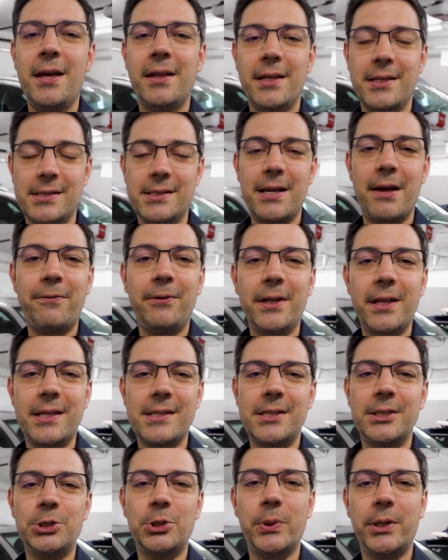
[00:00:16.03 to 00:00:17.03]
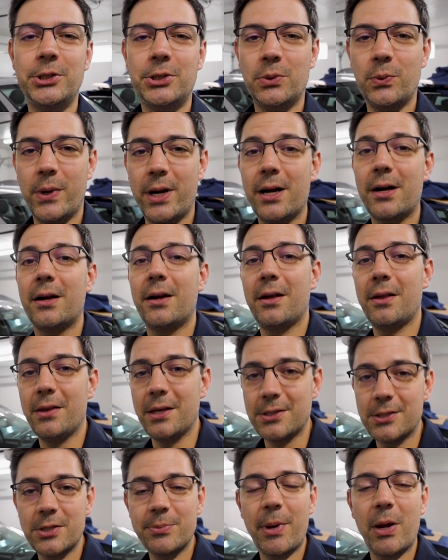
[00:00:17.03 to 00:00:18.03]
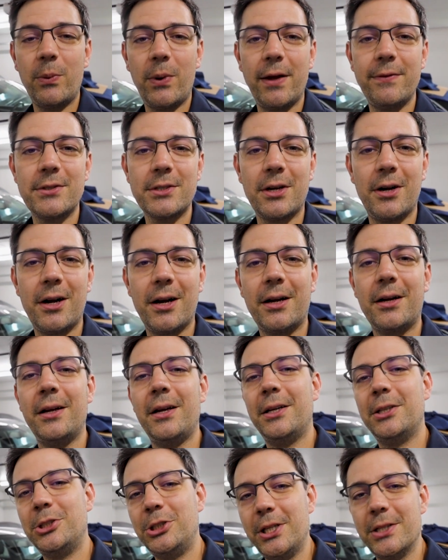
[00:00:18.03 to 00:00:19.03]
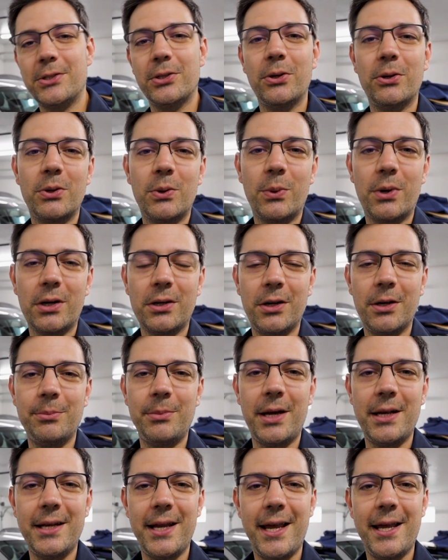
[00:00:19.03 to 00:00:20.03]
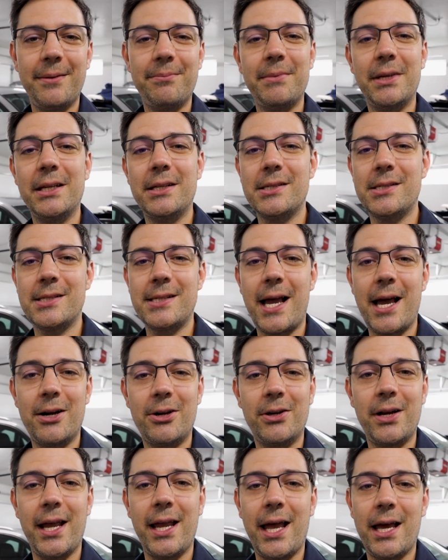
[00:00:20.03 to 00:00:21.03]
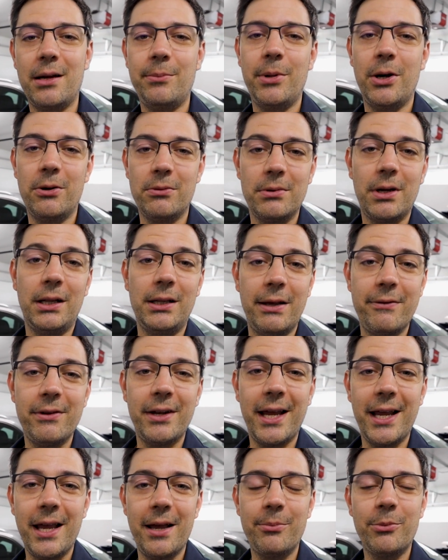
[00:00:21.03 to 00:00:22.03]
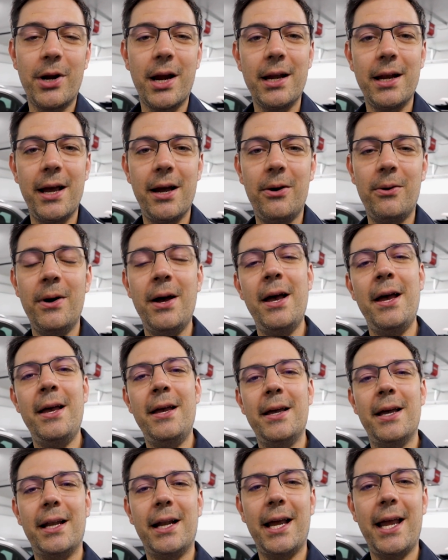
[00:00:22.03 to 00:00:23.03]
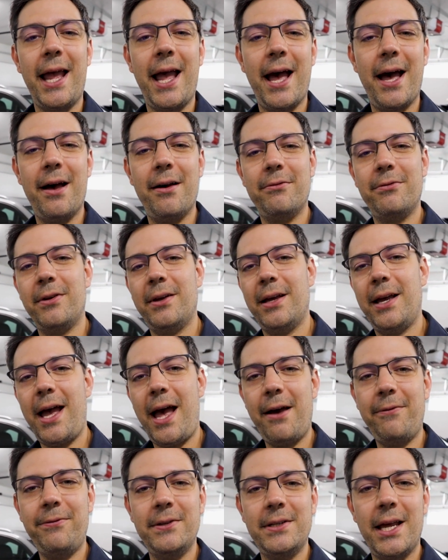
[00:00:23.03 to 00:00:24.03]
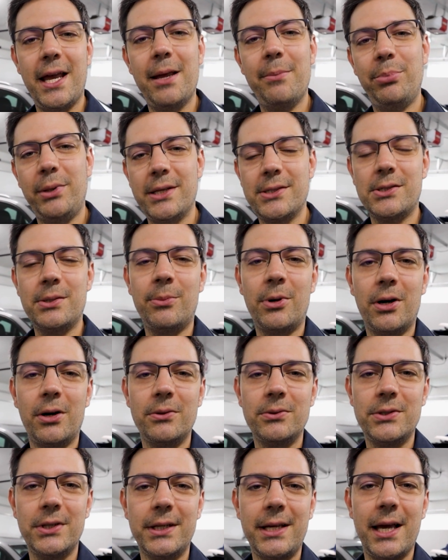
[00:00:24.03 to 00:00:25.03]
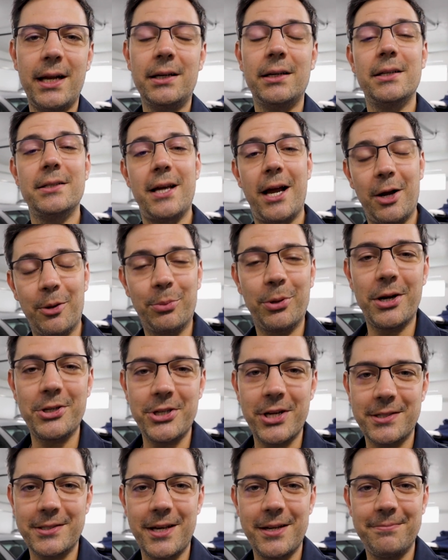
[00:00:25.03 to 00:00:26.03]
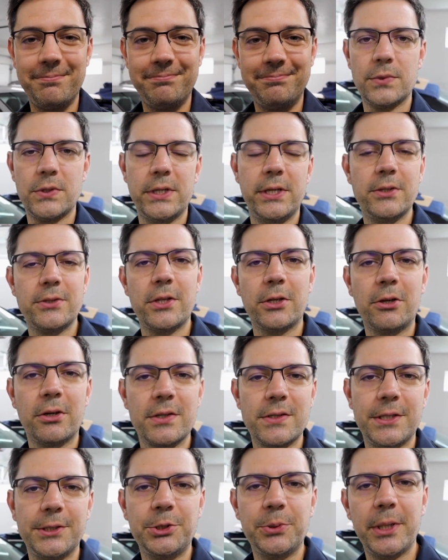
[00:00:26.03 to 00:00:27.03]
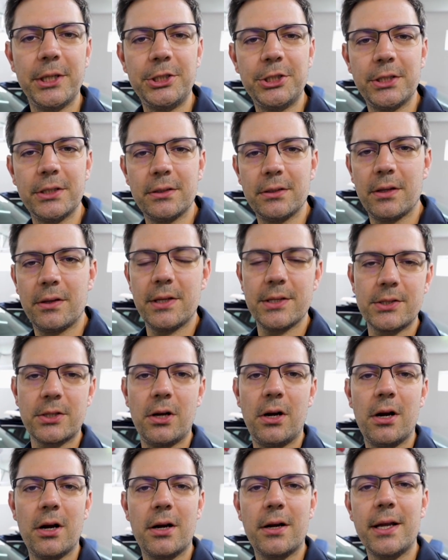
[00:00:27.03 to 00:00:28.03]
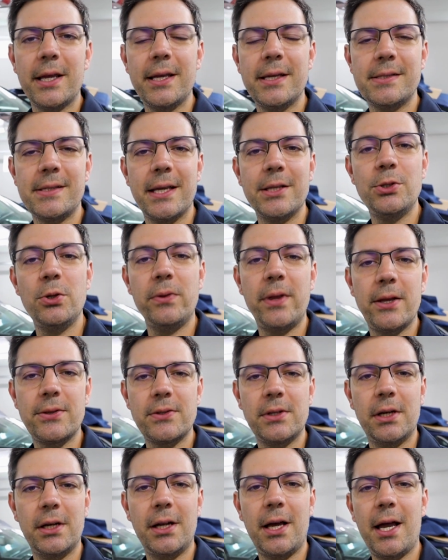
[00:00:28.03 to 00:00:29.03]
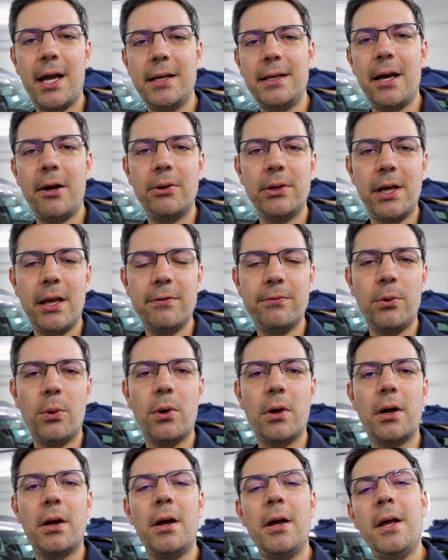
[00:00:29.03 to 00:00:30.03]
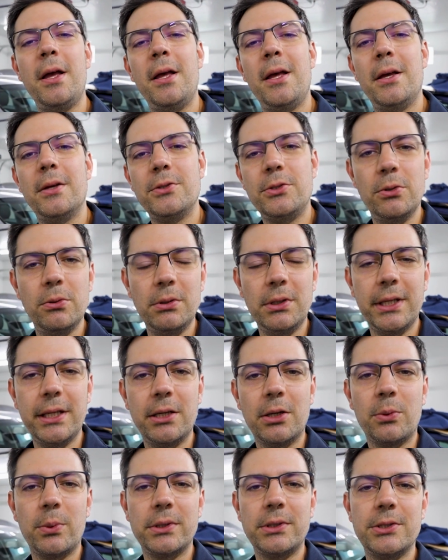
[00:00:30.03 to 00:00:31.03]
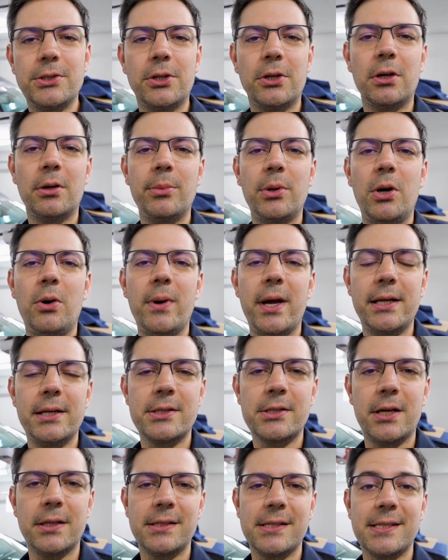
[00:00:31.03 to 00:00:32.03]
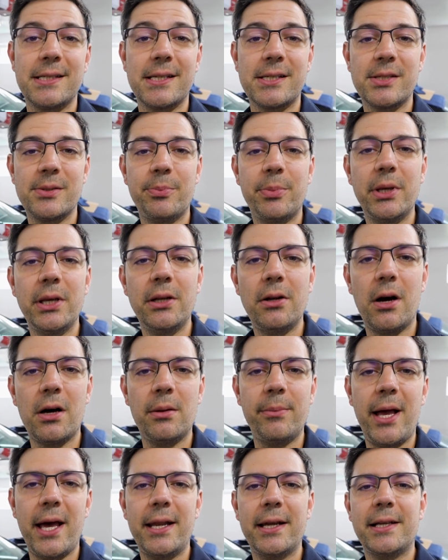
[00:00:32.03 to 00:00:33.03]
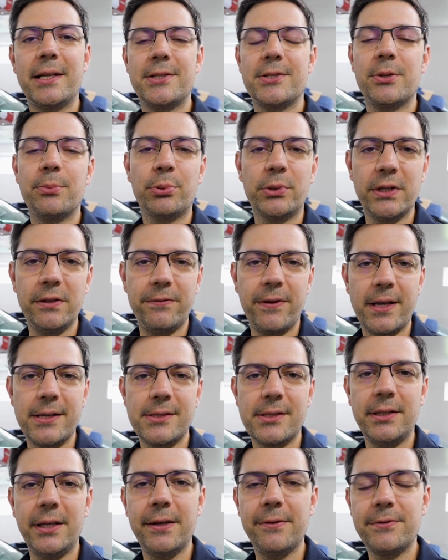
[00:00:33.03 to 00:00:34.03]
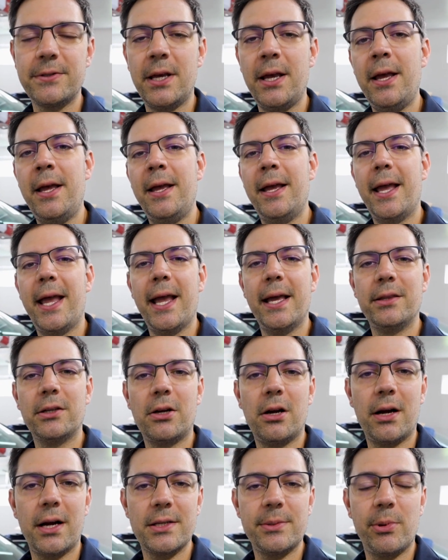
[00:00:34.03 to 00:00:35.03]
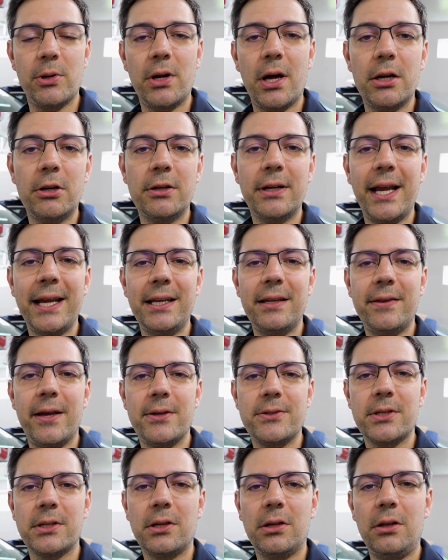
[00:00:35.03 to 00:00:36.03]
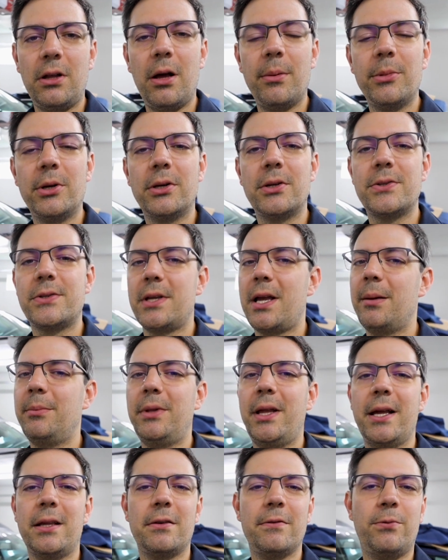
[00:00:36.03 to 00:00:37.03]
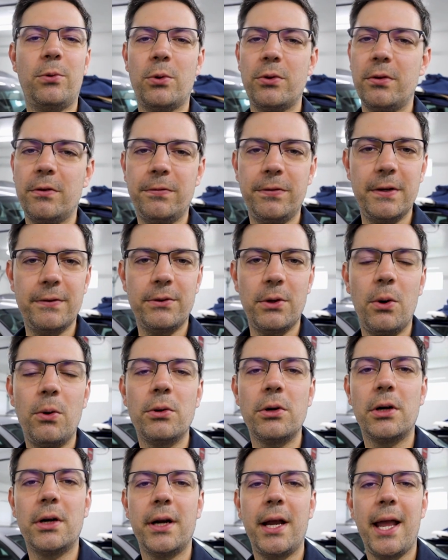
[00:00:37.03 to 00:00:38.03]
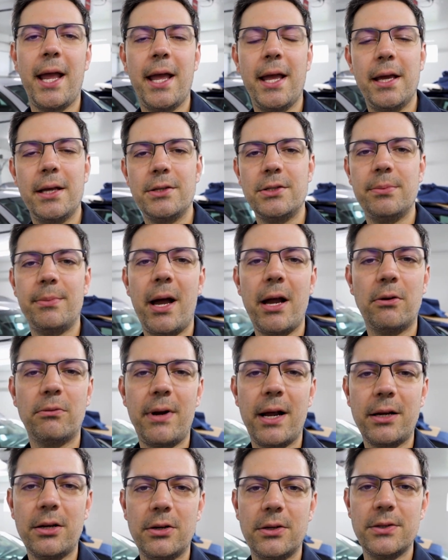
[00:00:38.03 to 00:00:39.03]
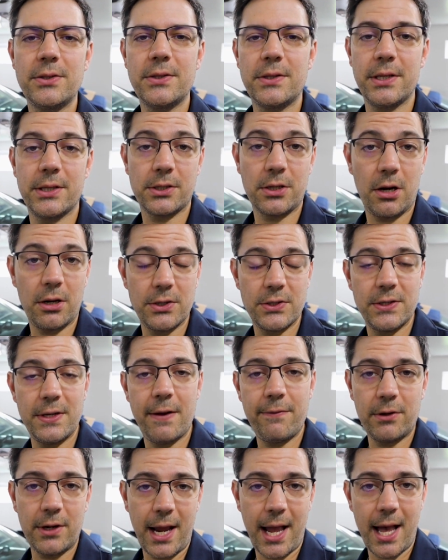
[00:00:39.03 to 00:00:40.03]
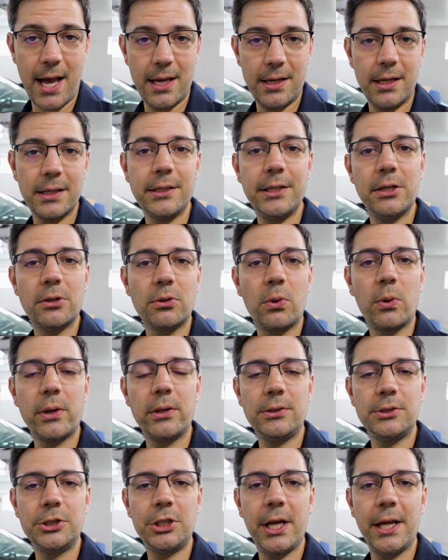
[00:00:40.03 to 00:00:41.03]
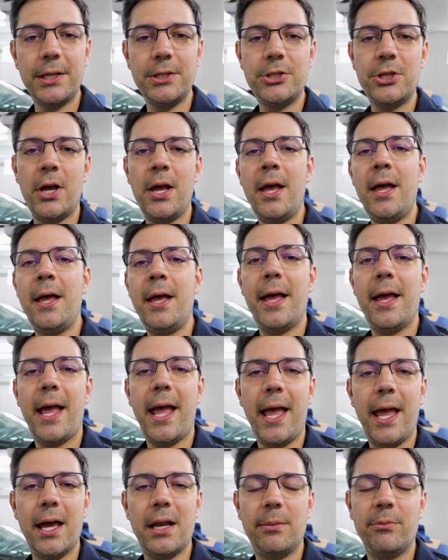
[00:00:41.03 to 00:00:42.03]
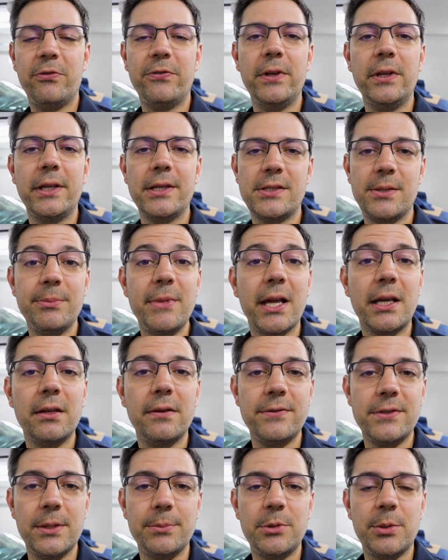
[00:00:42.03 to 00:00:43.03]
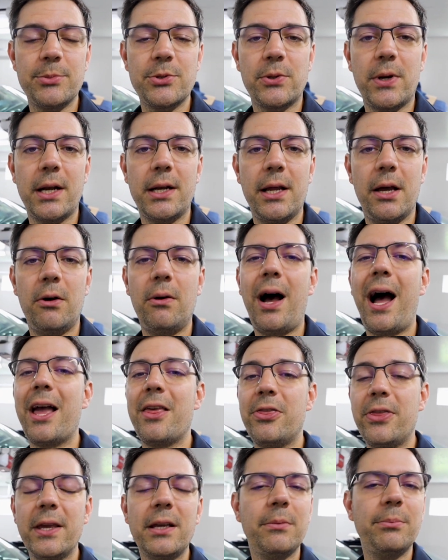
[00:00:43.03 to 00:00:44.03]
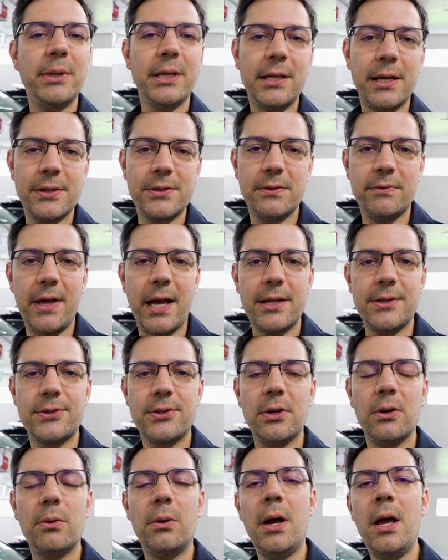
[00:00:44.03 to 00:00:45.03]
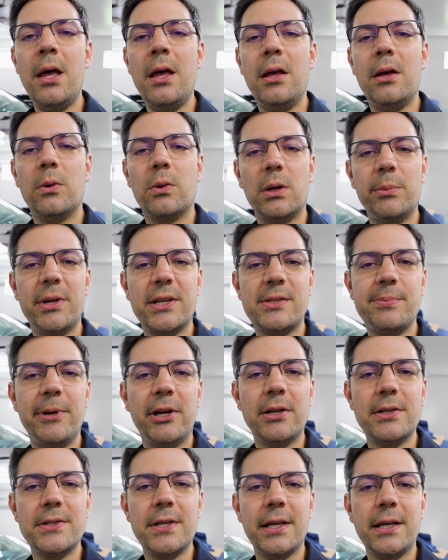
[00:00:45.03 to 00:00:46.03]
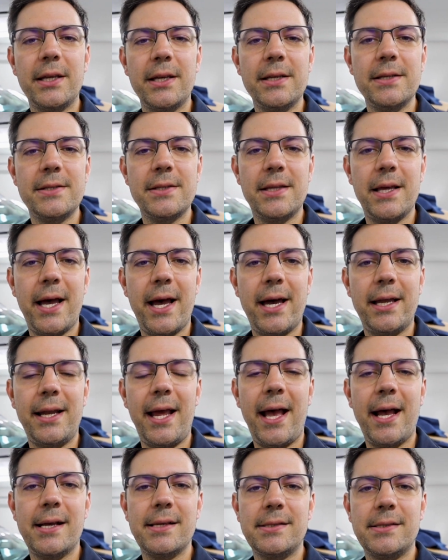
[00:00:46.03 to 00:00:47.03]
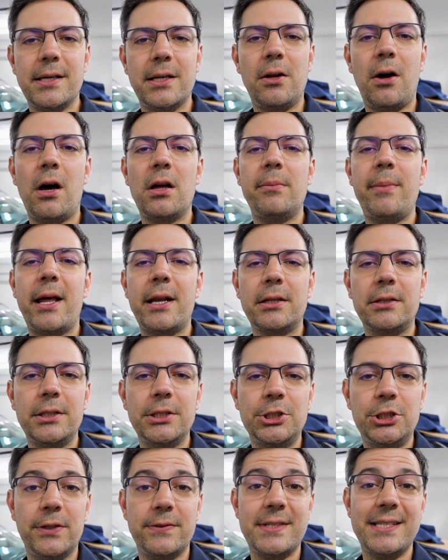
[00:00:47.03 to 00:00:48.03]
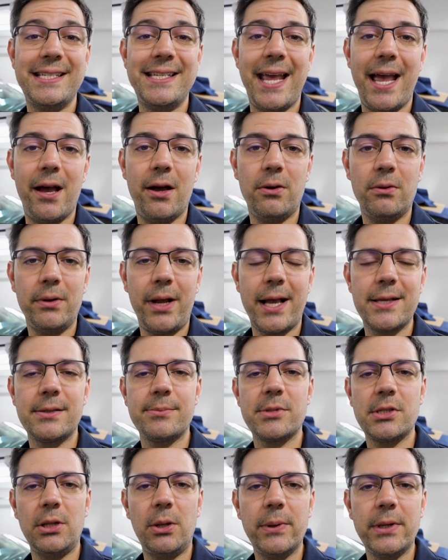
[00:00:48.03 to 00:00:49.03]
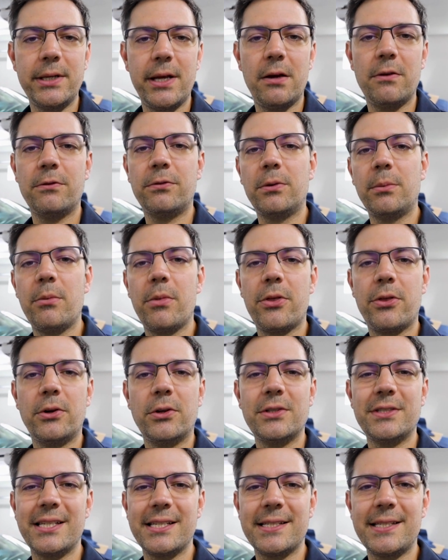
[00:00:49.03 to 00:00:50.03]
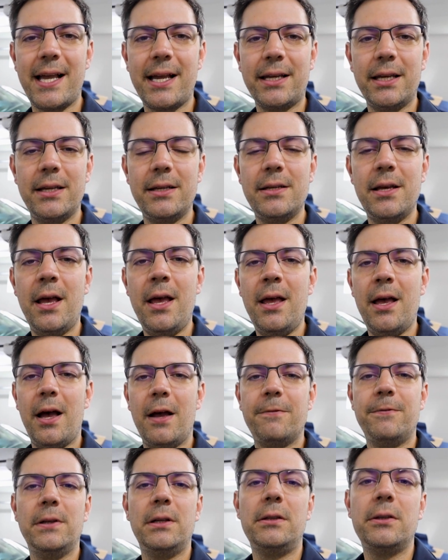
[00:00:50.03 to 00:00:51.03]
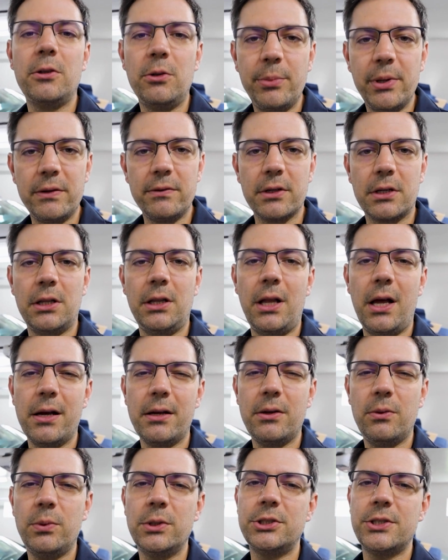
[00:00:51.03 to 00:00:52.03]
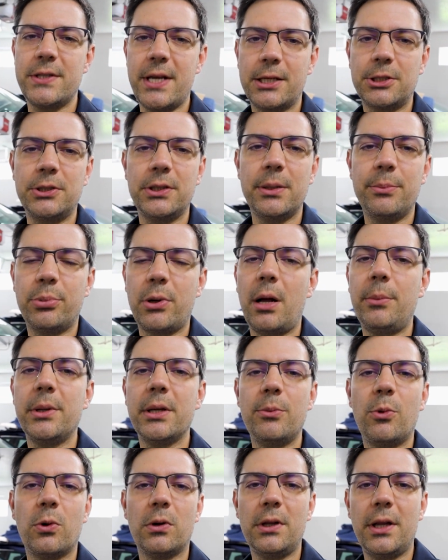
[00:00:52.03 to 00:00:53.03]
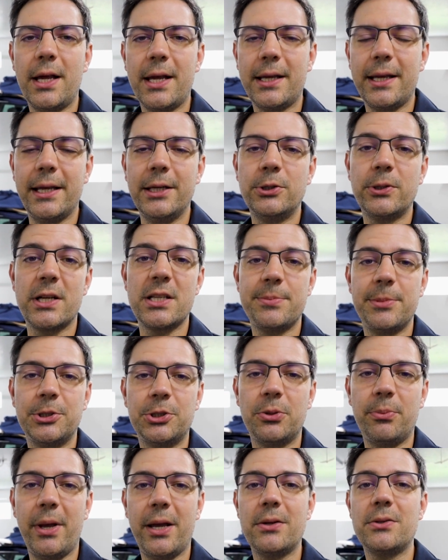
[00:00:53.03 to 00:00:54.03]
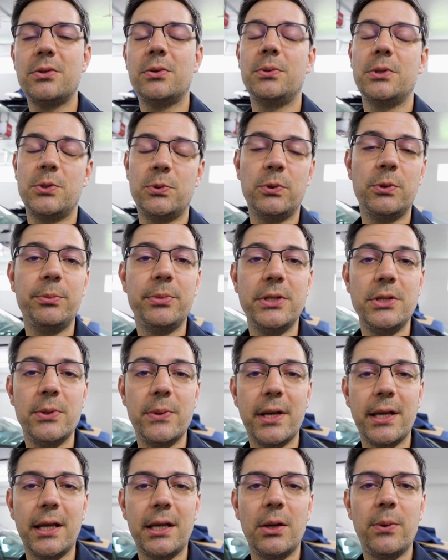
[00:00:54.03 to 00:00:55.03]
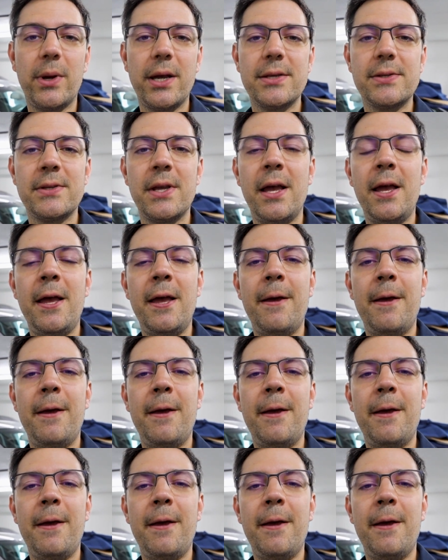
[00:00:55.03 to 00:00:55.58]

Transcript: This is definitely the situation where this is my wife's car. She has to go to work on Monday. It is Saturday at about 11 a.m. right now, and I have half a day plus tomorrow to get an entire project done. So here's the current situation. This car is a 2009 Audi A4, 2-liter with the turbo, and it's got the 6-speed automatic. It's the pre-facelift, and the car has about 180,000 kilometers. I'm like the 4th or 5th owner, and to my records, this car's never had a gear oil change, and I'm feeling some negative symptoms right now, I think because of that. So what I'm experiencing is that as it automatically shifts down, as I'm slowing down from 3rd to 2nd, I feel a little bit of a clunk, which is actually probably more like a transmission mount, which we'll be doing anyways.